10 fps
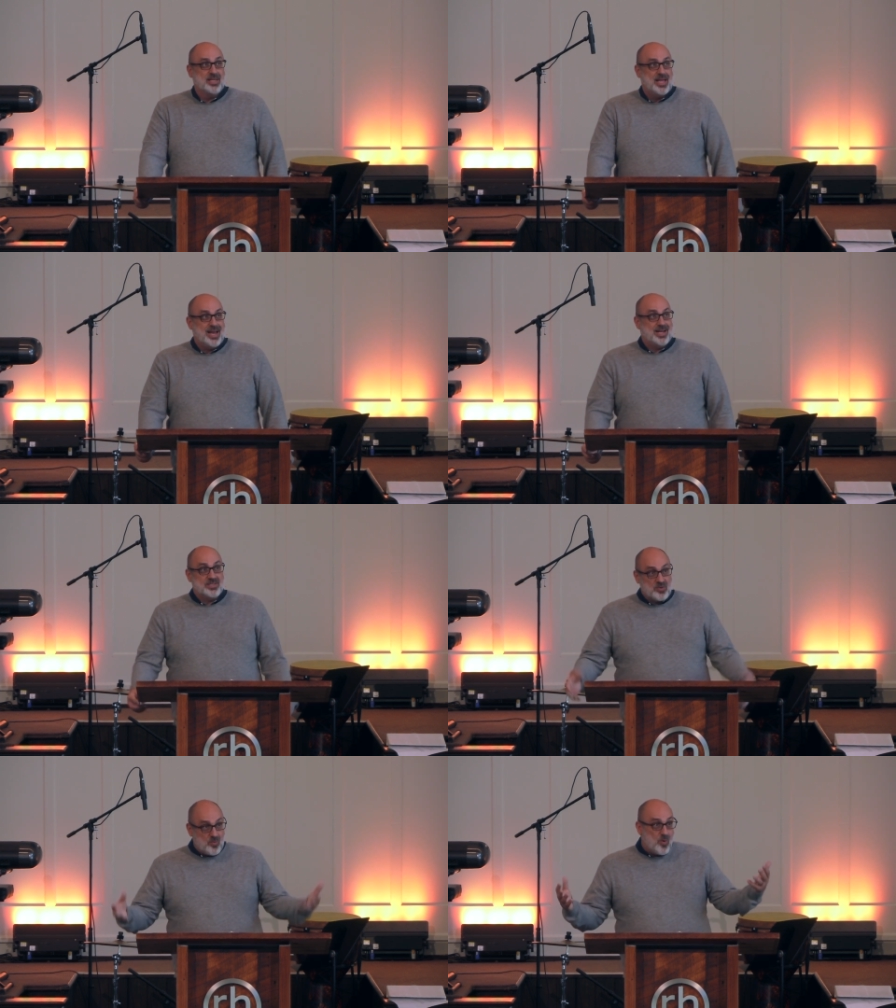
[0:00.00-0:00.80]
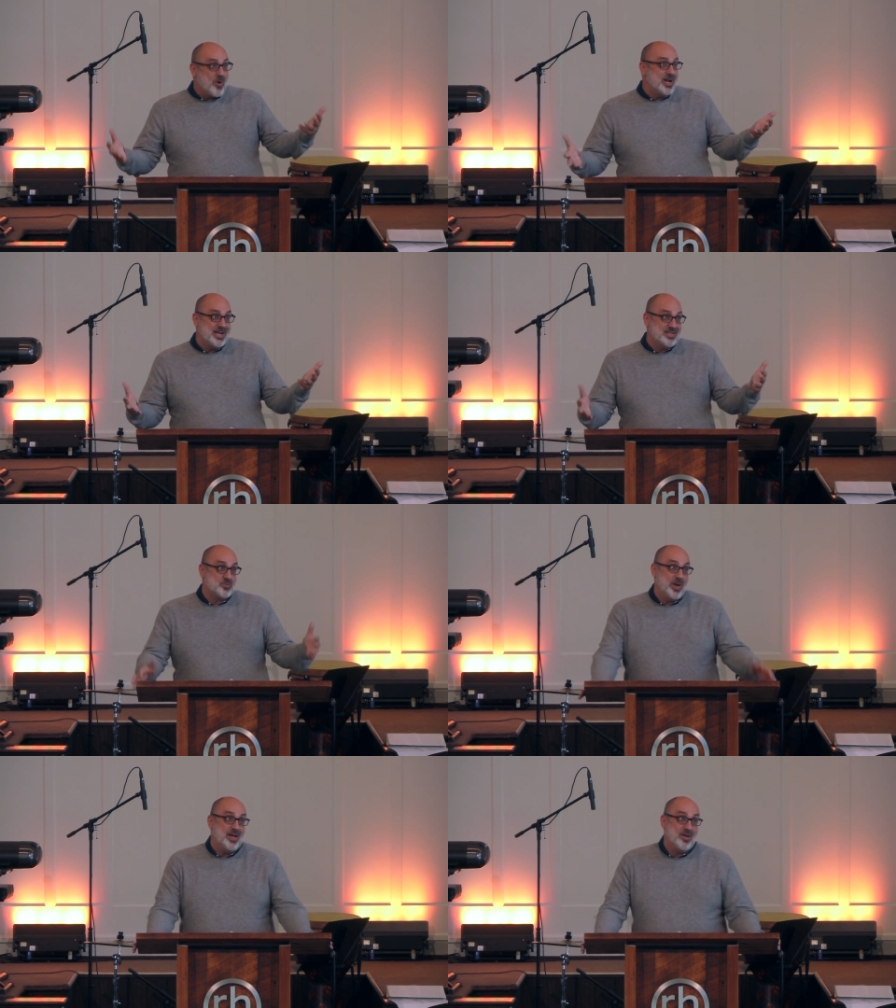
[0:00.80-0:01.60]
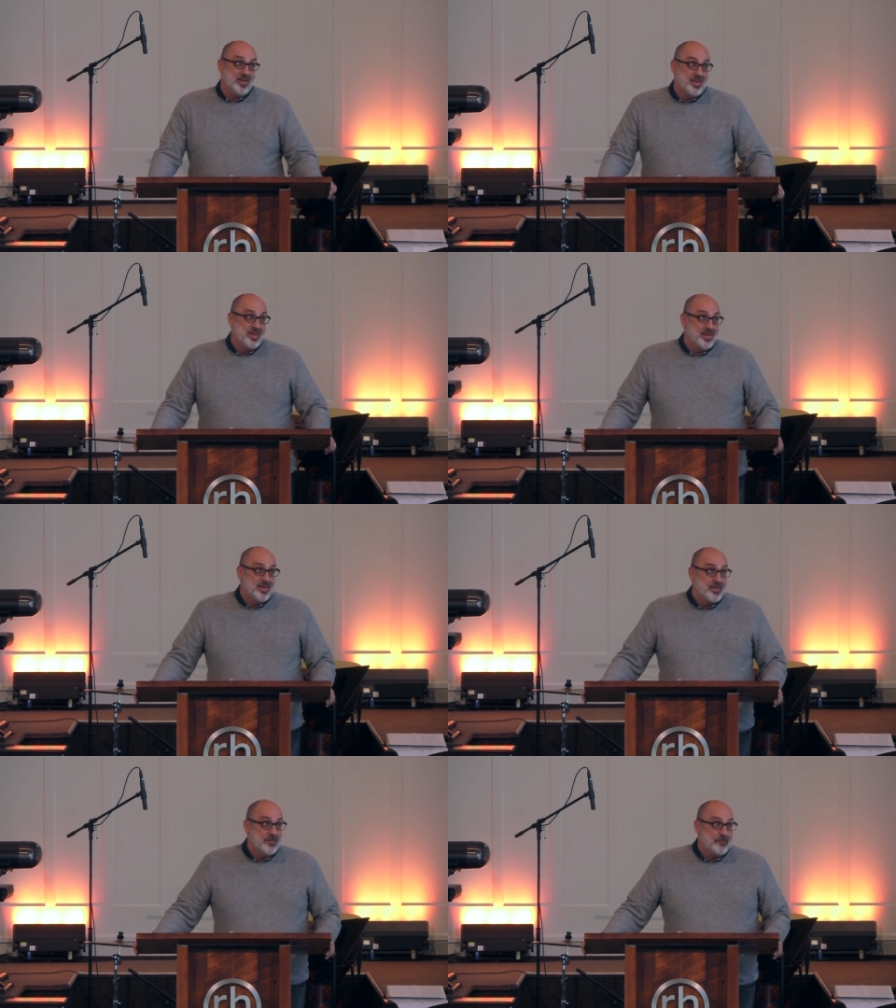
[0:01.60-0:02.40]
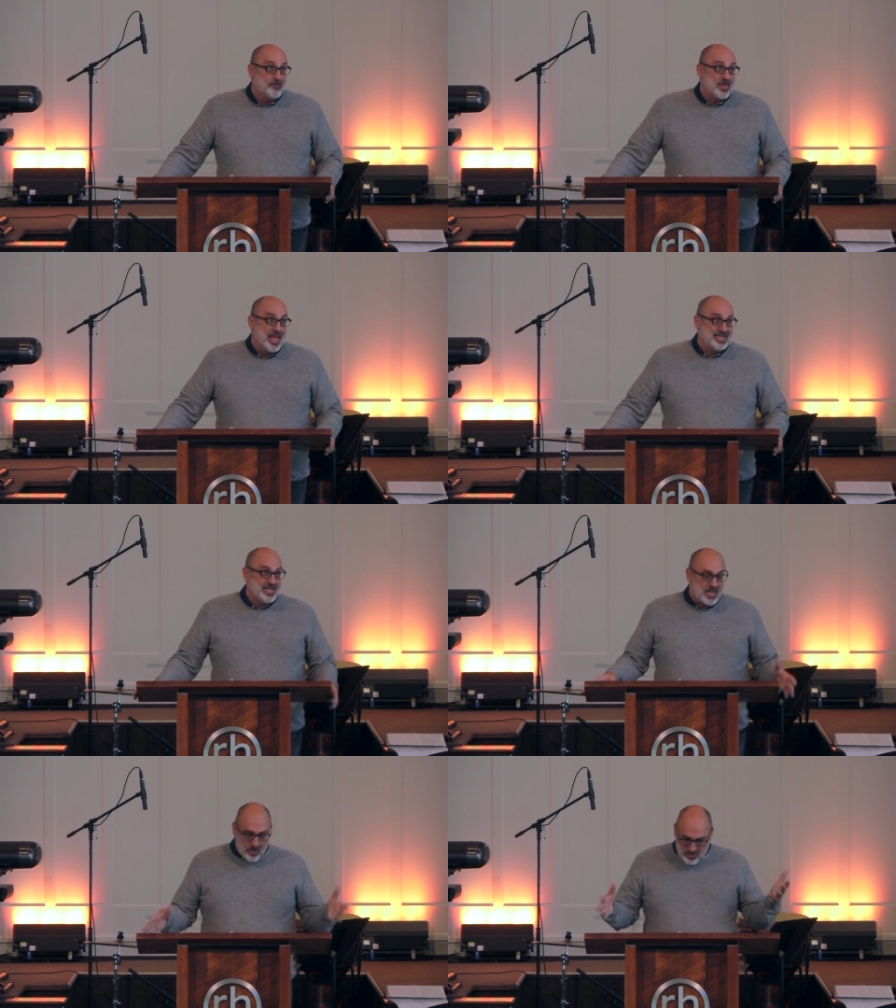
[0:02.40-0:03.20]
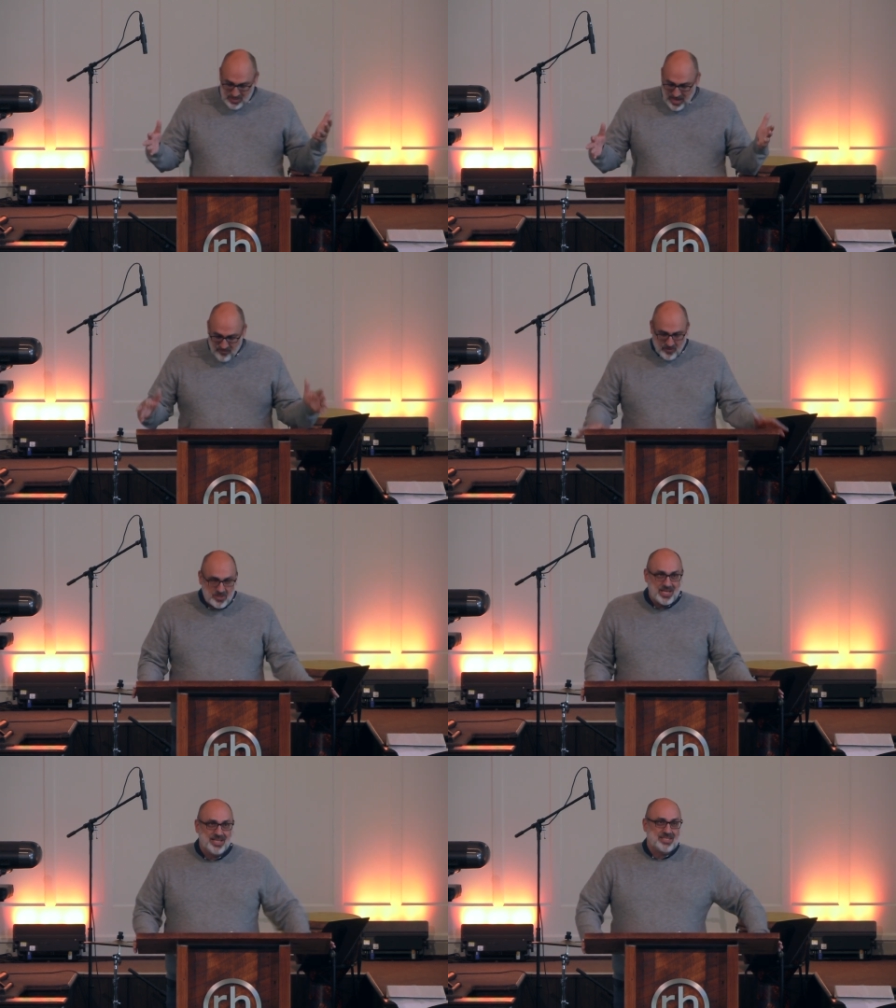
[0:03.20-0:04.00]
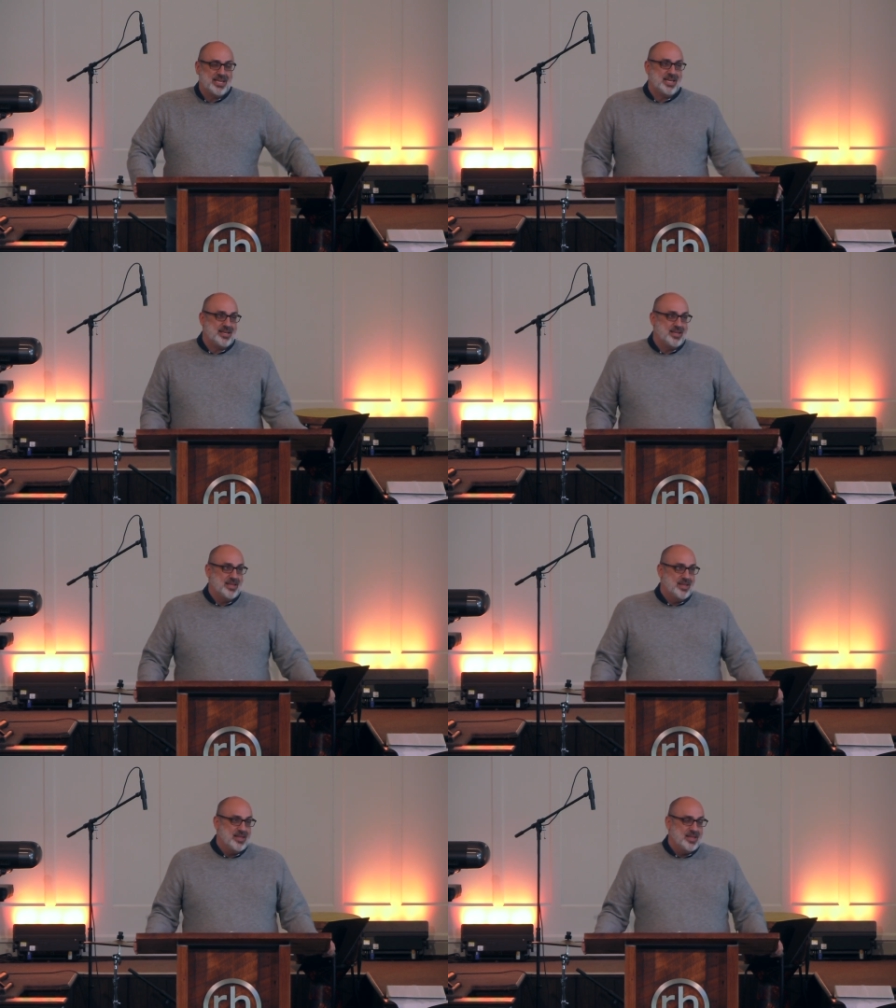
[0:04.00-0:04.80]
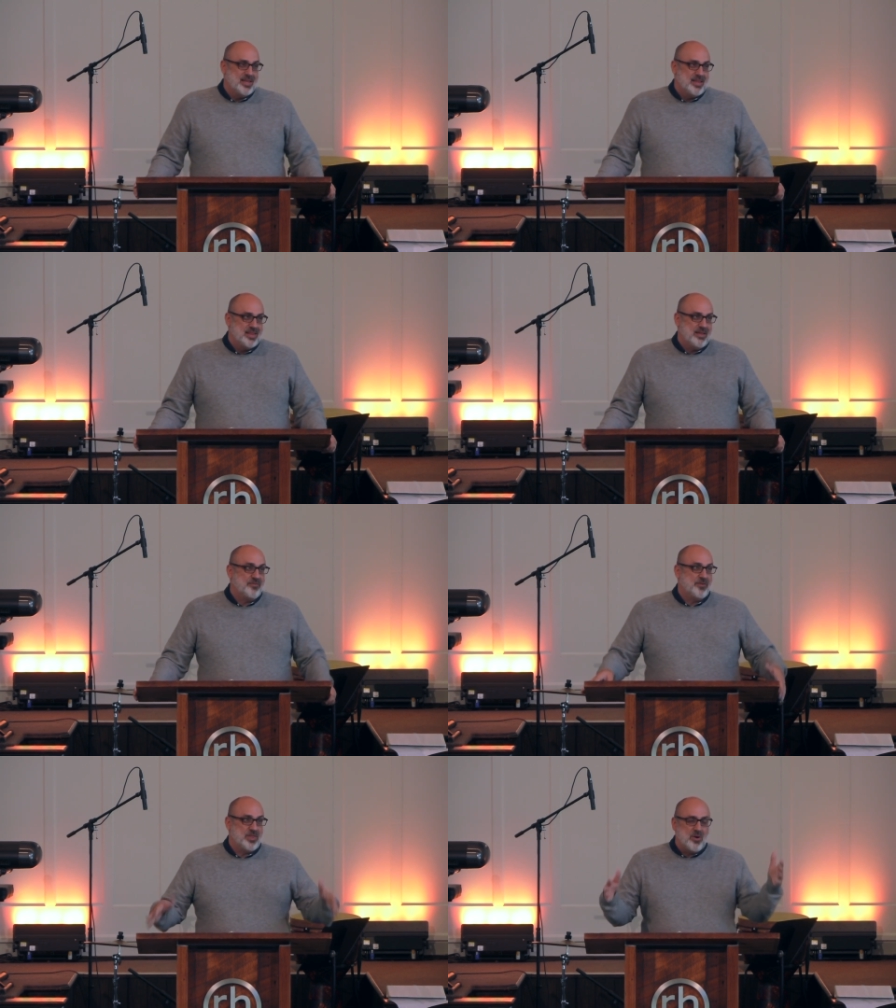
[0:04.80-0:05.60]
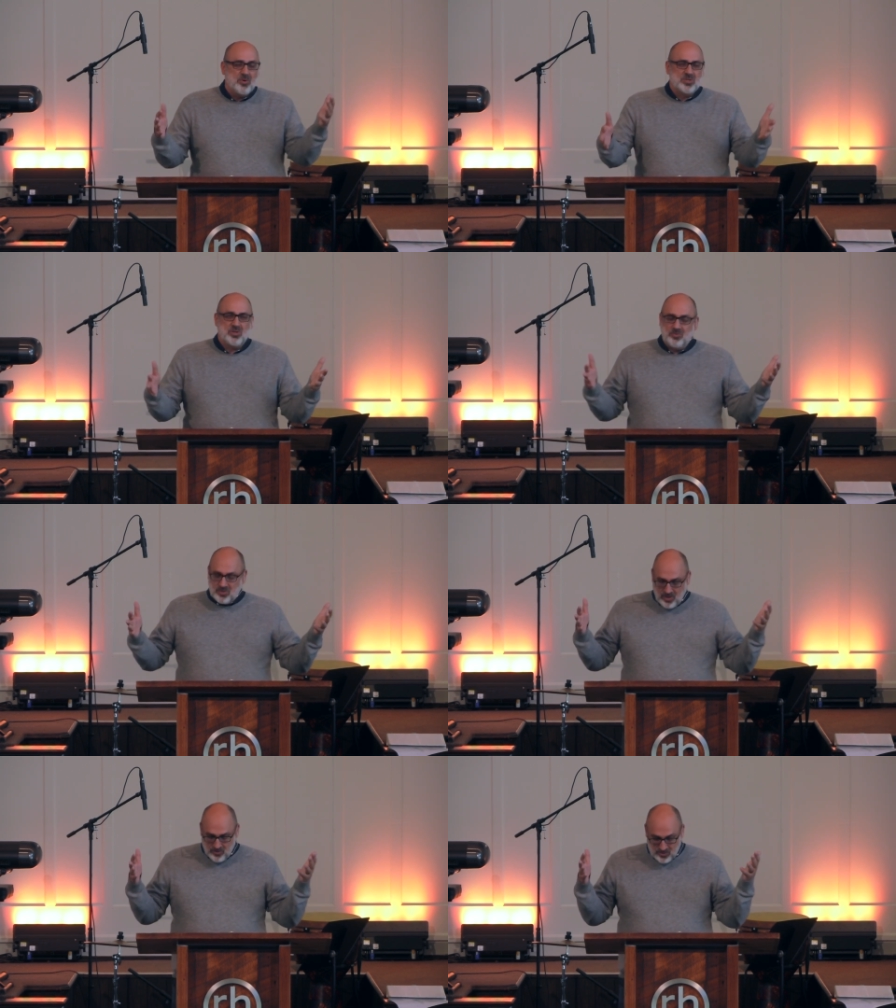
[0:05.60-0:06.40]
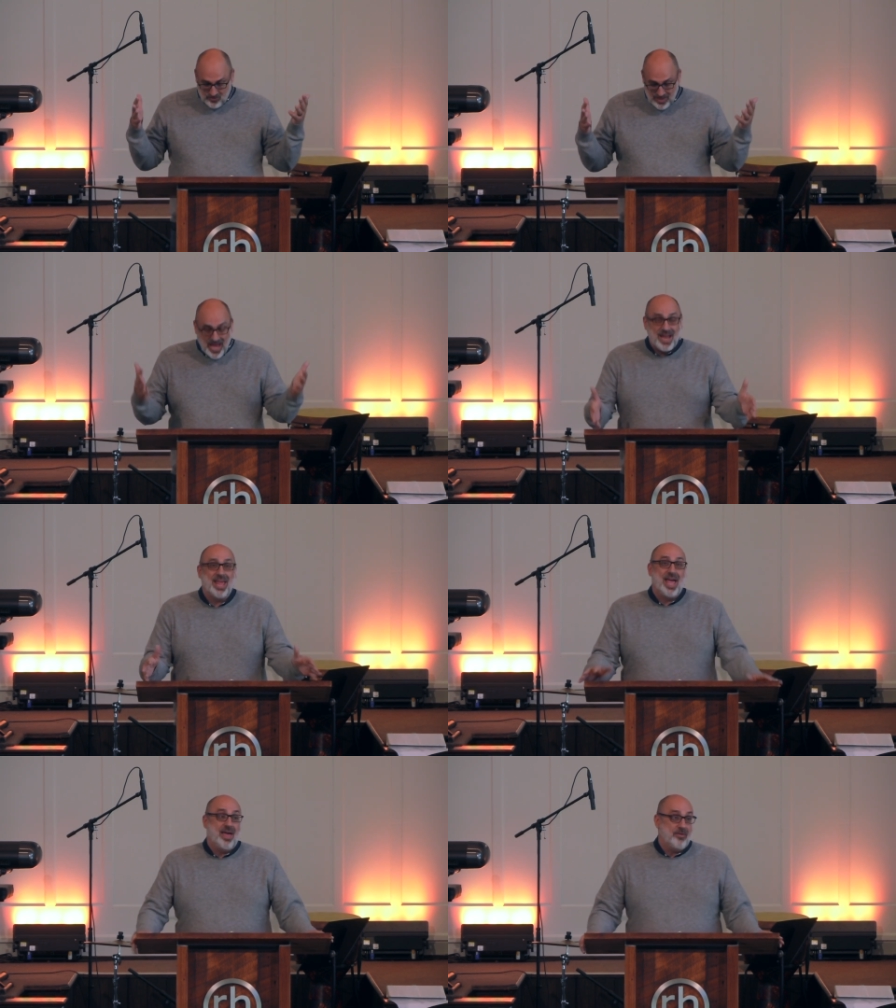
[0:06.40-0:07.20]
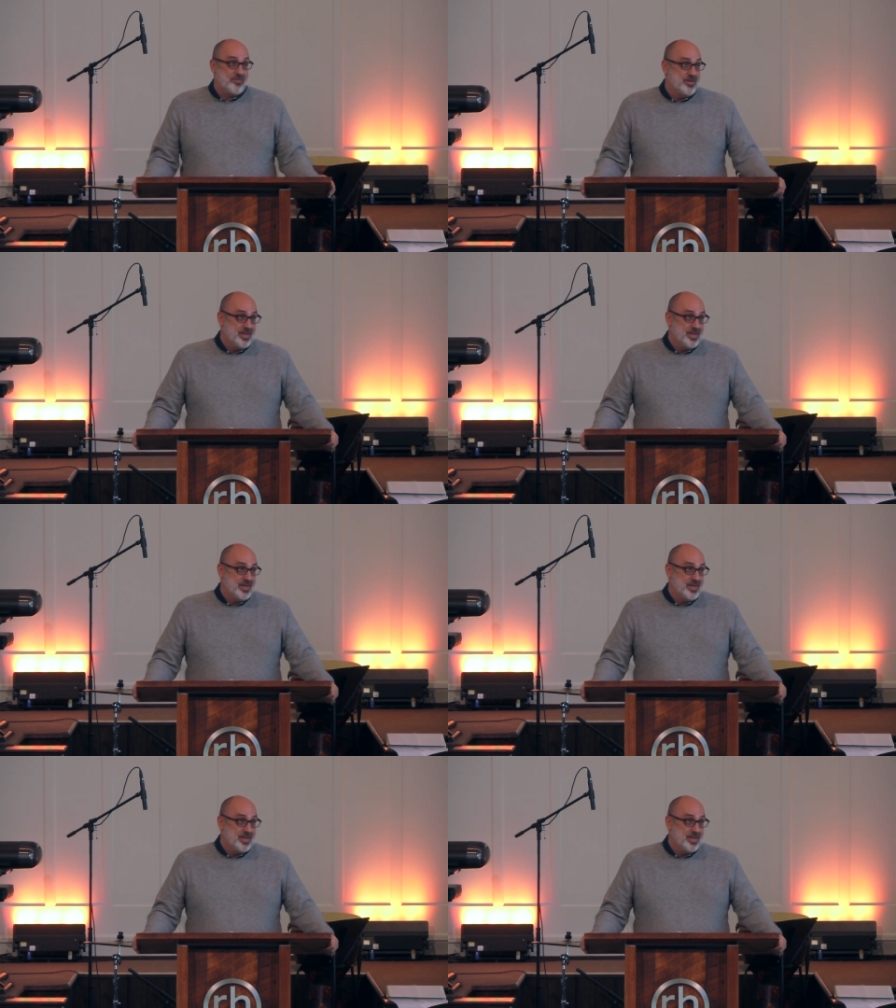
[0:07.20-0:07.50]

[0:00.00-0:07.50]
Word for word: And it is a warning as well as he closes out verse 18 that for those who, who do not have,